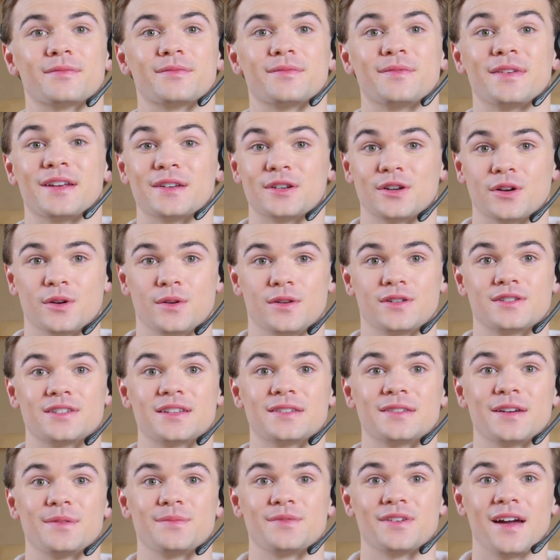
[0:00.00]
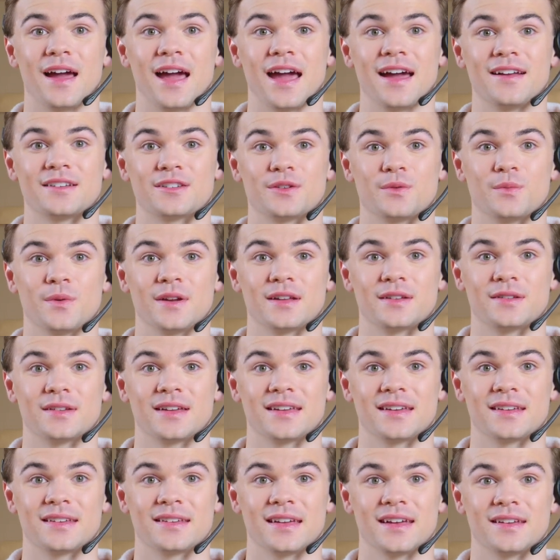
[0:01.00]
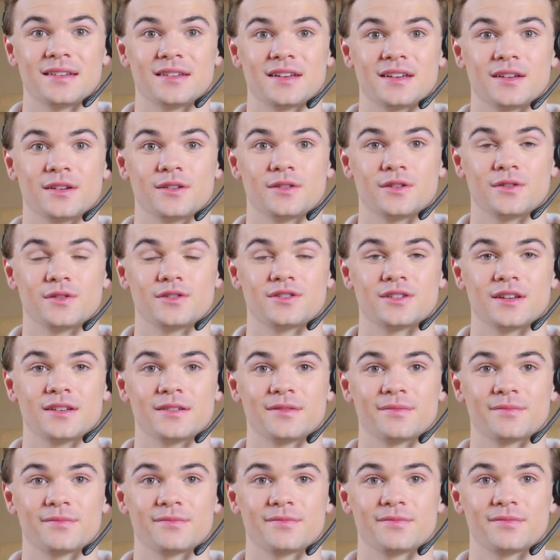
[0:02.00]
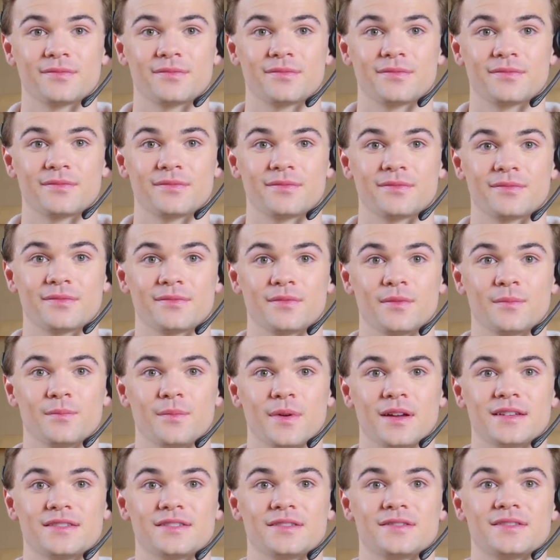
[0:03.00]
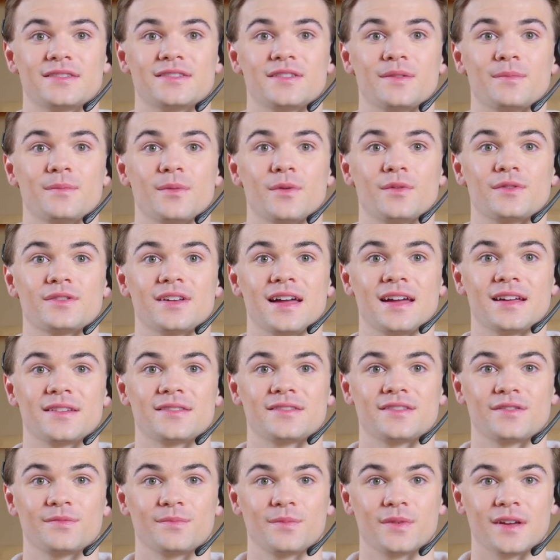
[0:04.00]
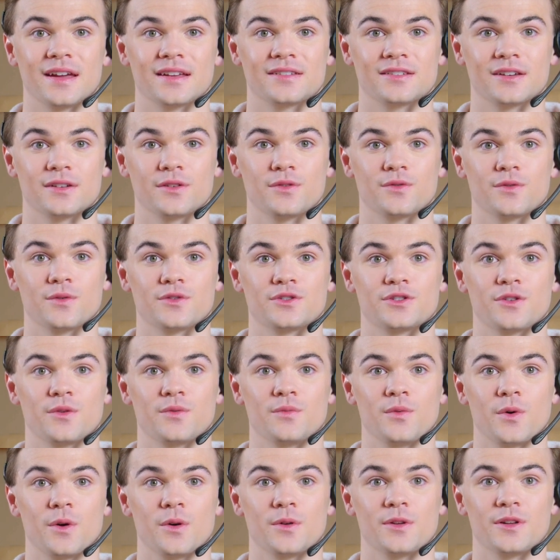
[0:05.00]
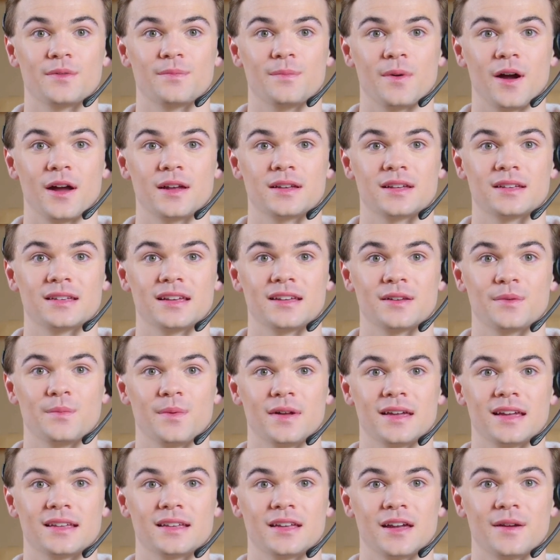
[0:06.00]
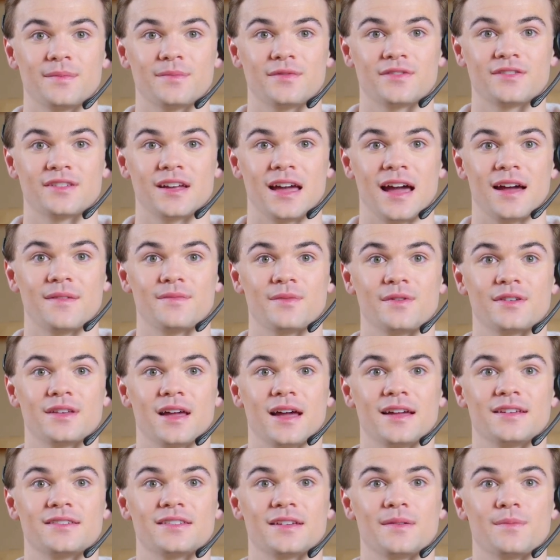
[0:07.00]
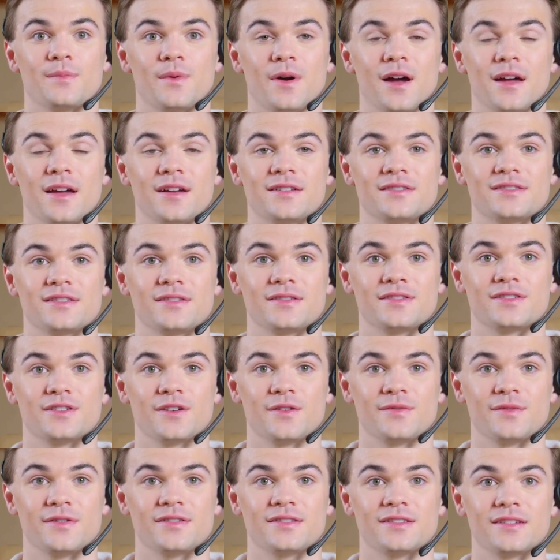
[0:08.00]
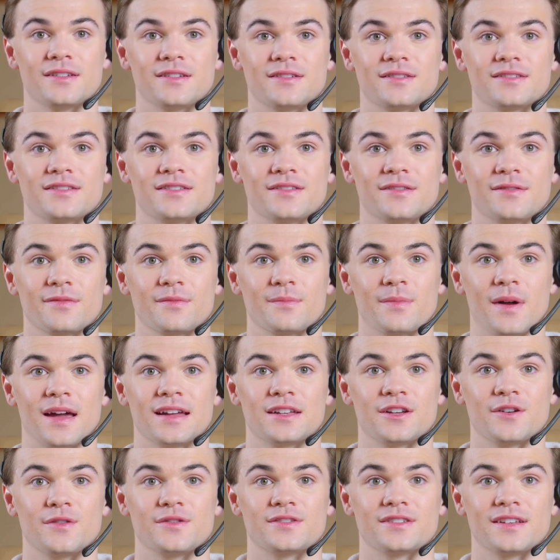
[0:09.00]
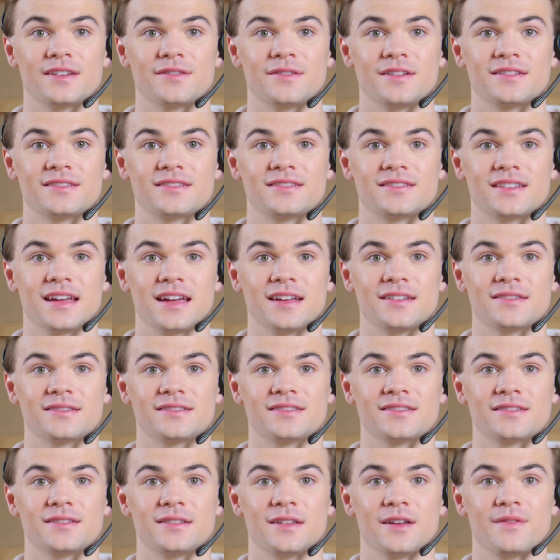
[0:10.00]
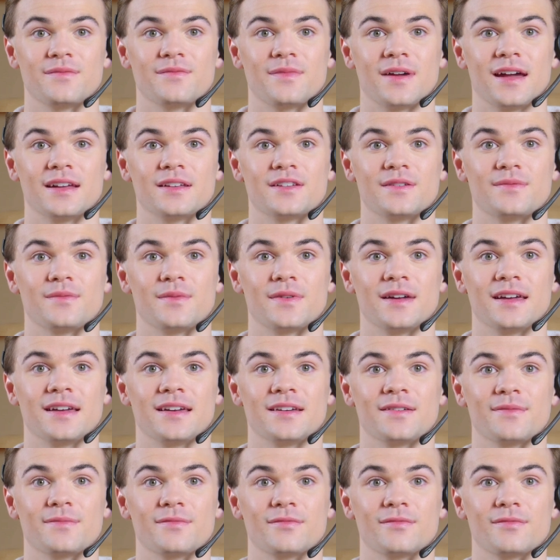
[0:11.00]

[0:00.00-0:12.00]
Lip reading: encouraging them to act quickly. In conclusion, the present simple tense plays a crucial role in marketing when it comes to advertising products and services. By using this tense effectively,